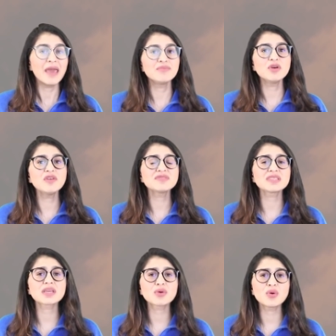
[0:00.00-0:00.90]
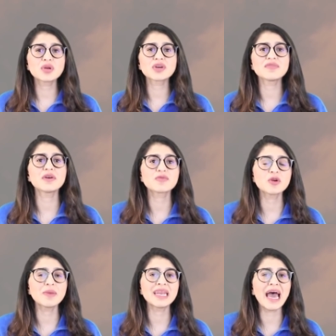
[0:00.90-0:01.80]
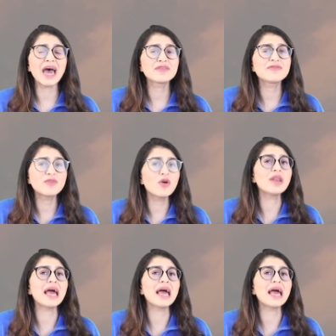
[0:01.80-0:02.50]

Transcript: It moved to the corner of her room and it had four